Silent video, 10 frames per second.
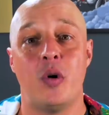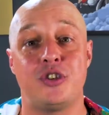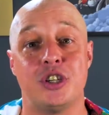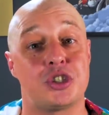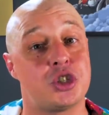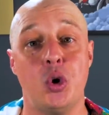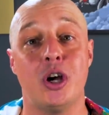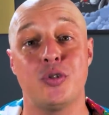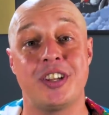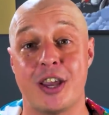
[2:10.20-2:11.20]
With just
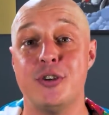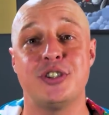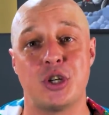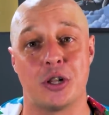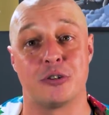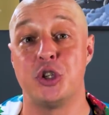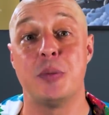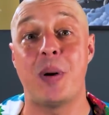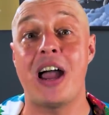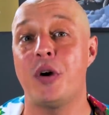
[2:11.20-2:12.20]
$200,000, you
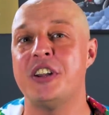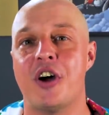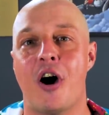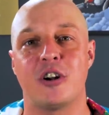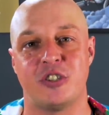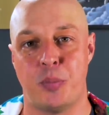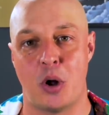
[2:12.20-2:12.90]
can buy one in the heart of